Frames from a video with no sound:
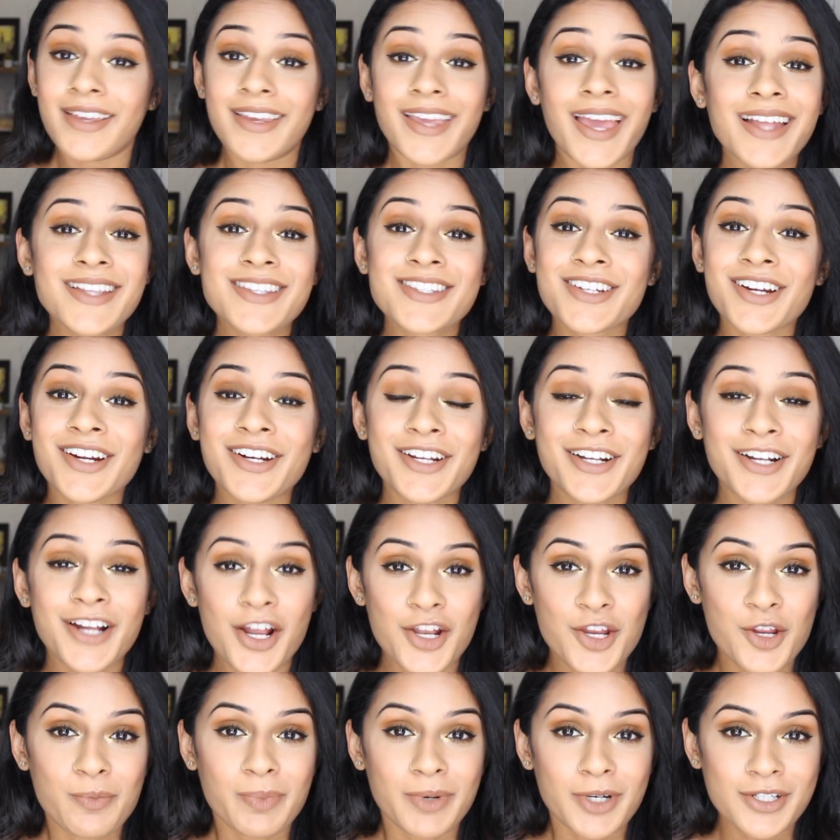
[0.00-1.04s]
Get started
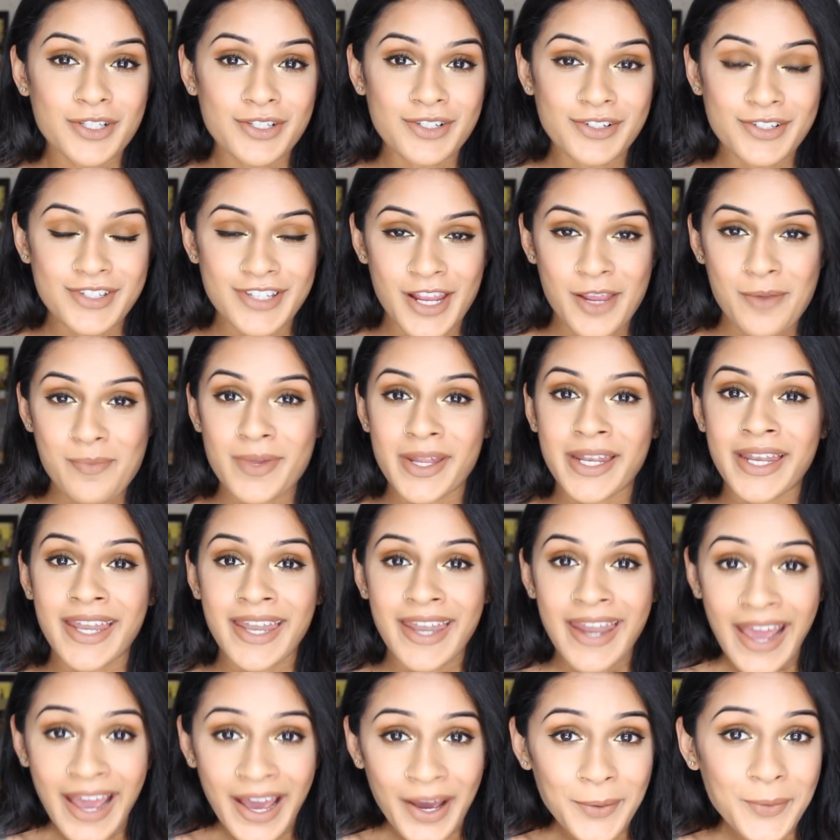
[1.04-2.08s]
on your personal statement
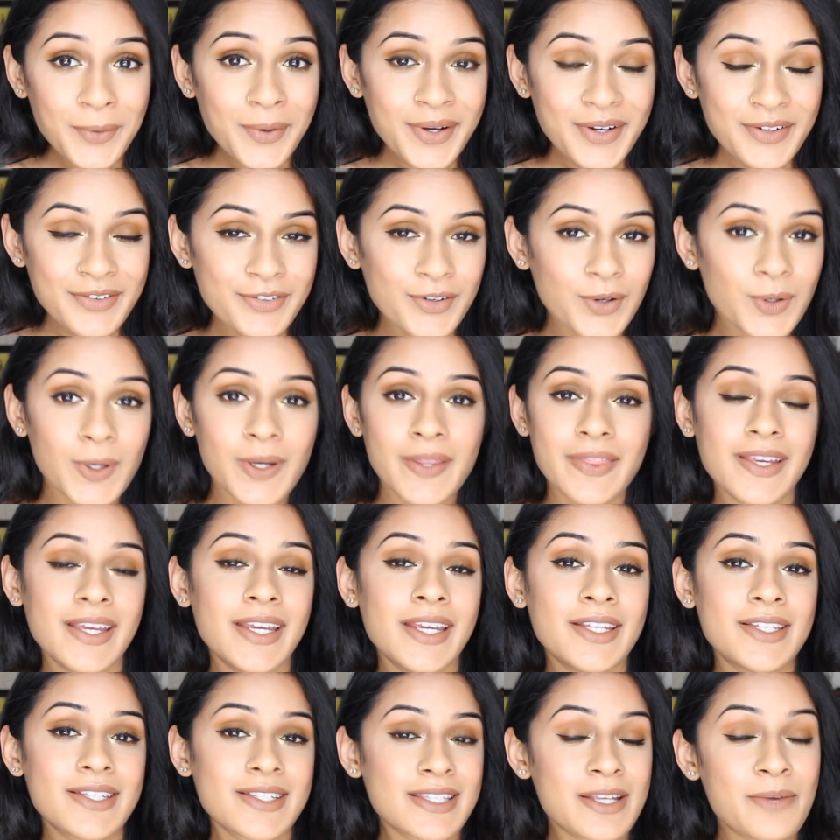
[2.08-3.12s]
now for
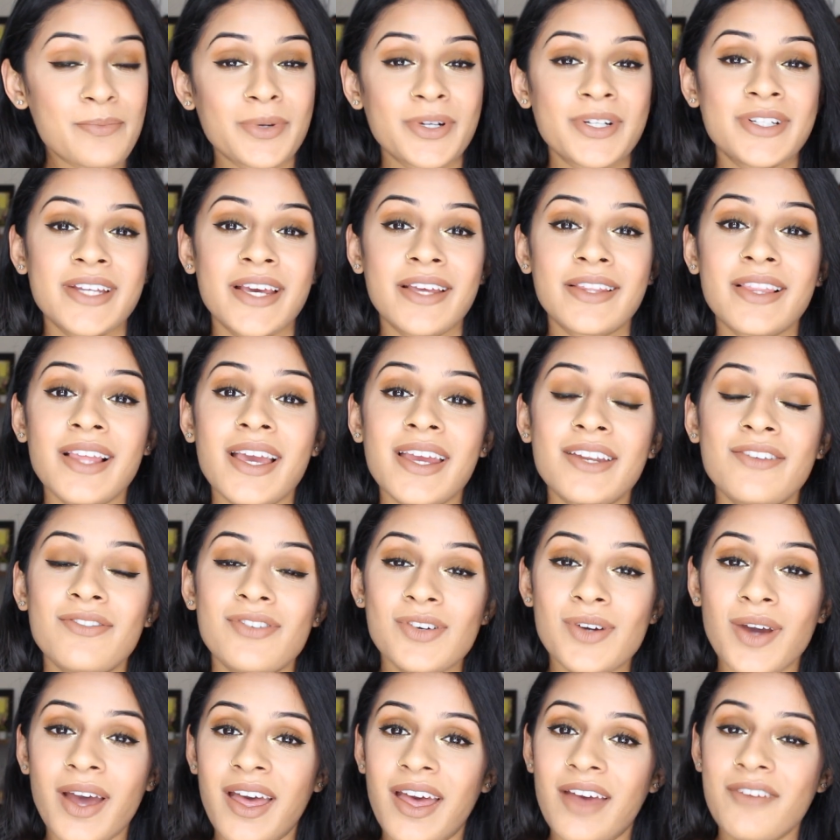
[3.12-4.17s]
the December deadline
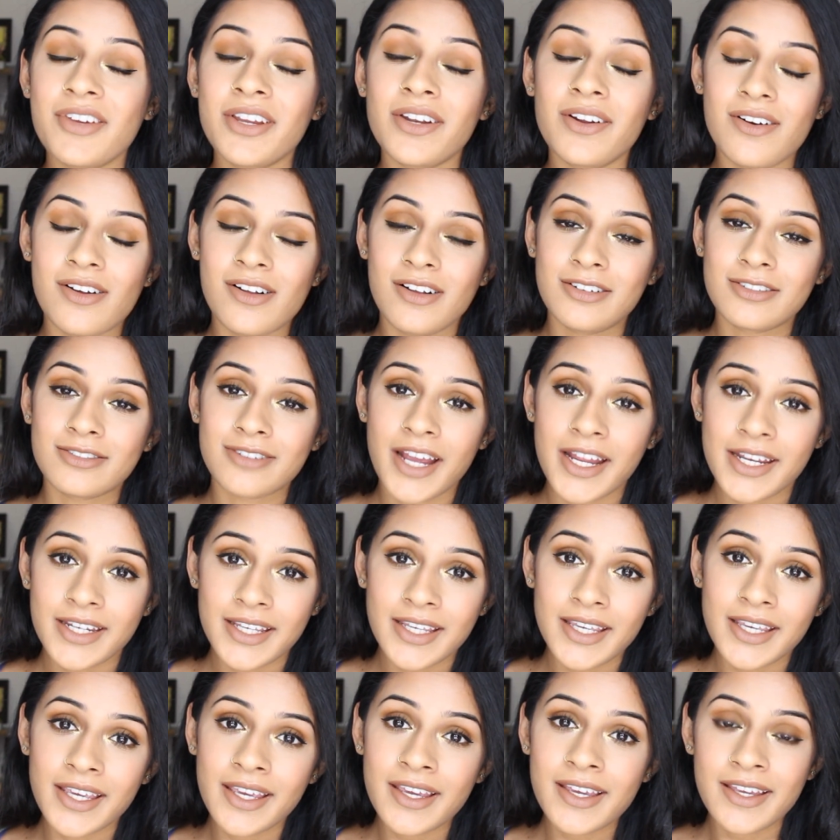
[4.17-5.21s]
if you haven't
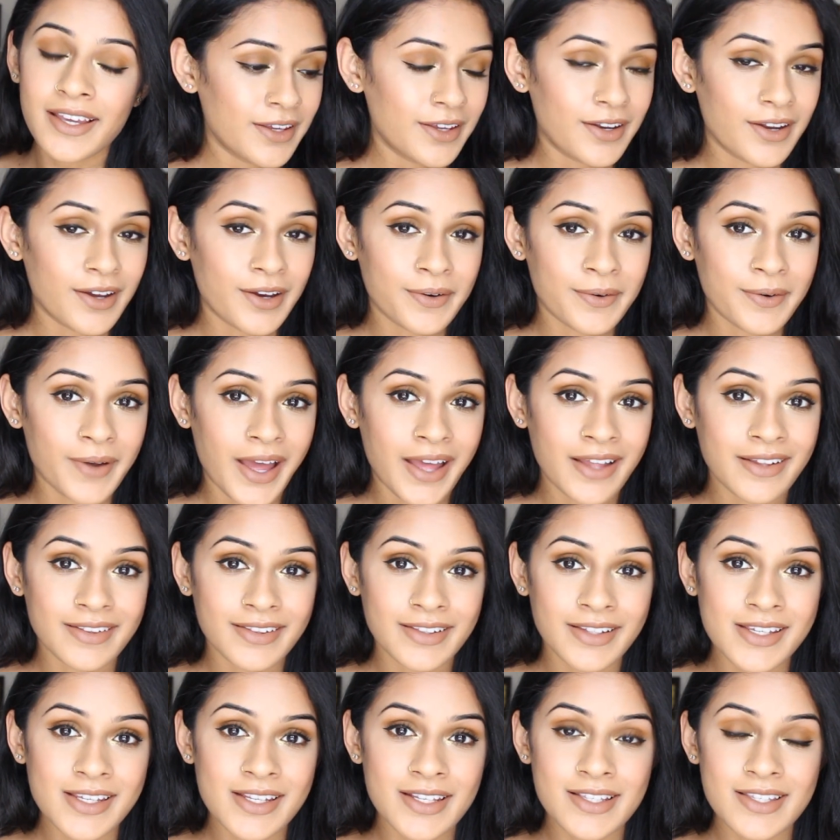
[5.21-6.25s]
already. You know,
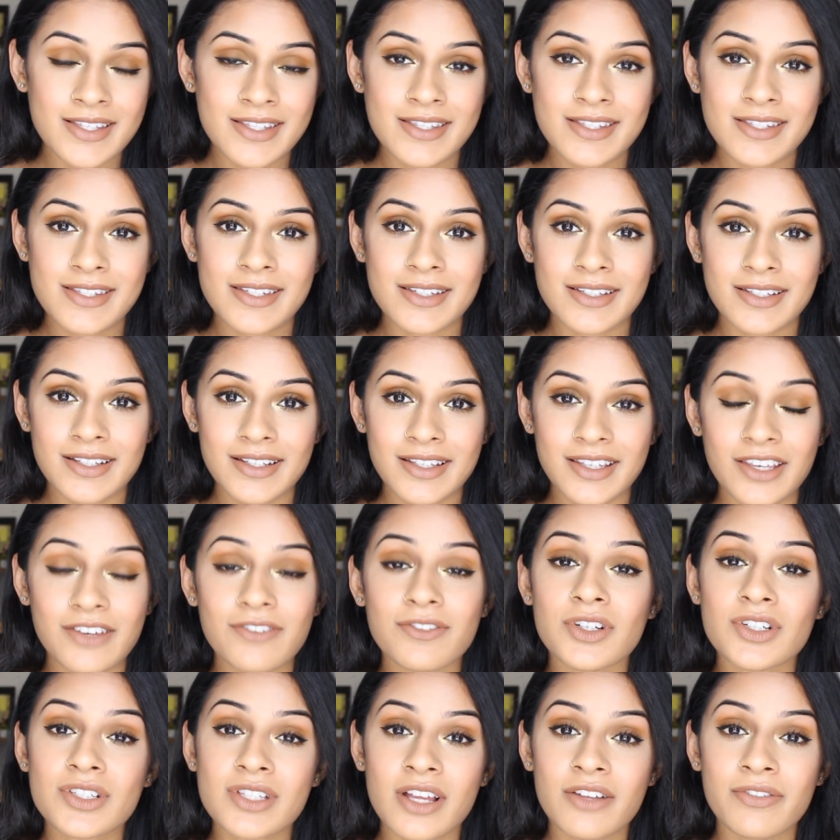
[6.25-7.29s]
at least
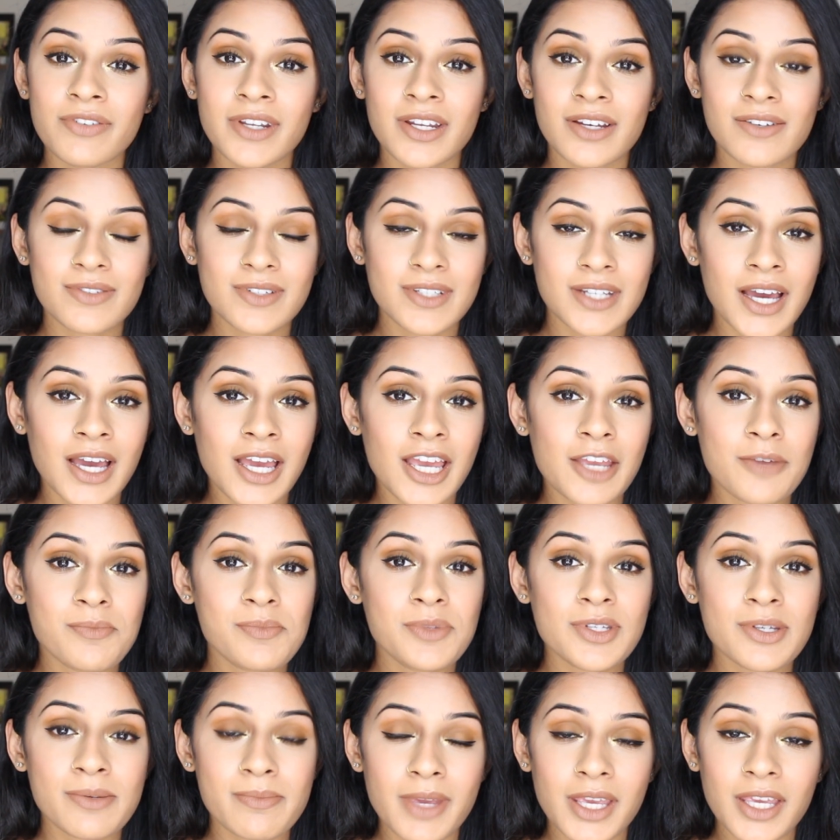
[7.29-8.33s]
give yourself enough
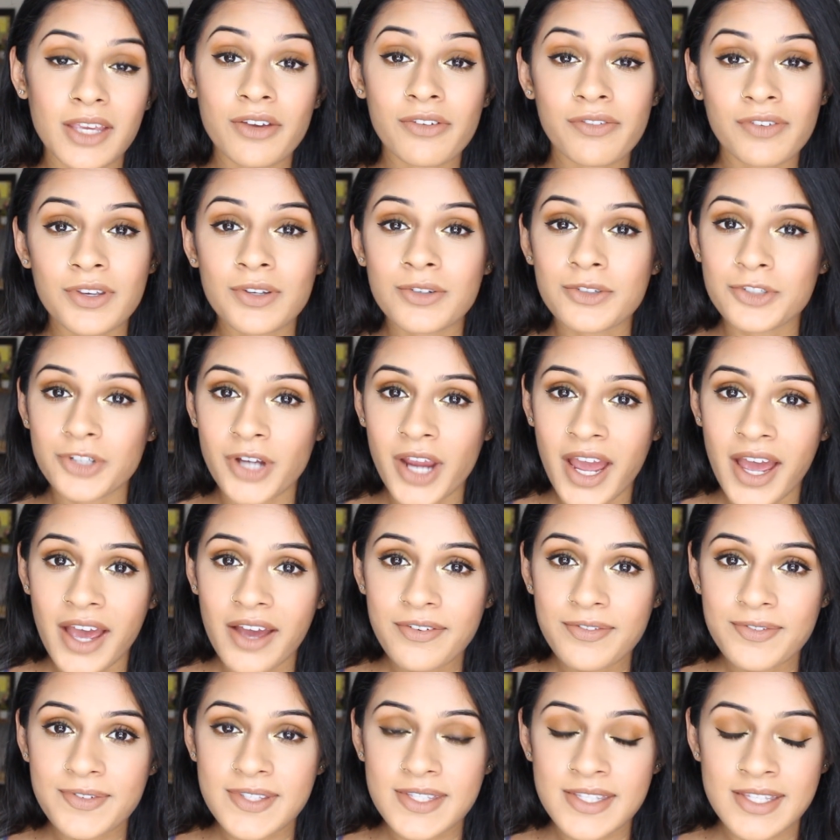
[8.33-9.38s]
time to make a few
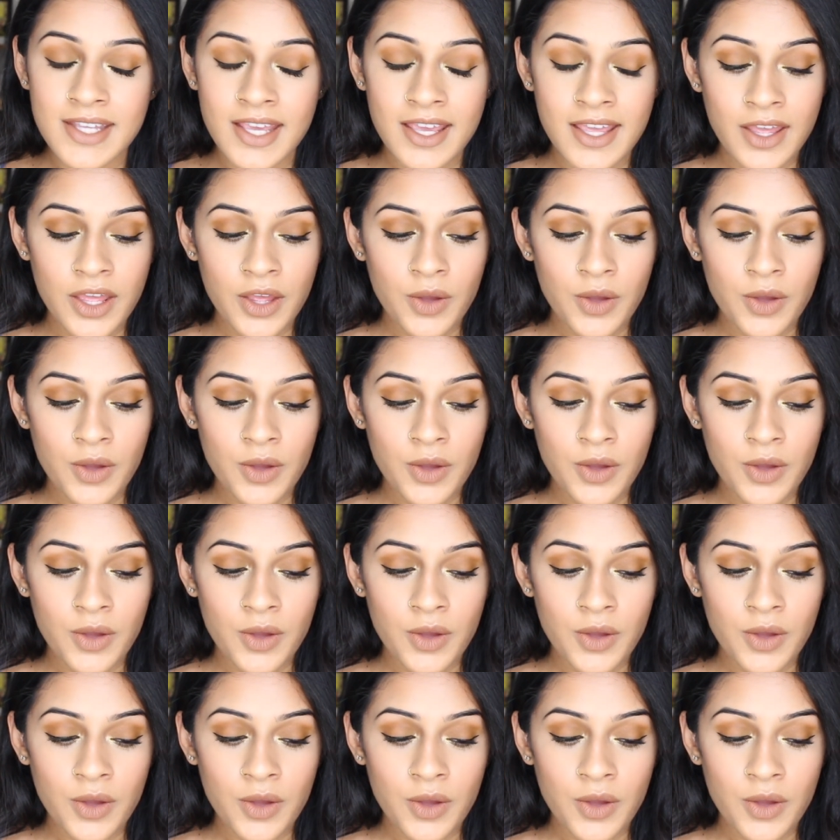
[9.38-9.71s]
drafts.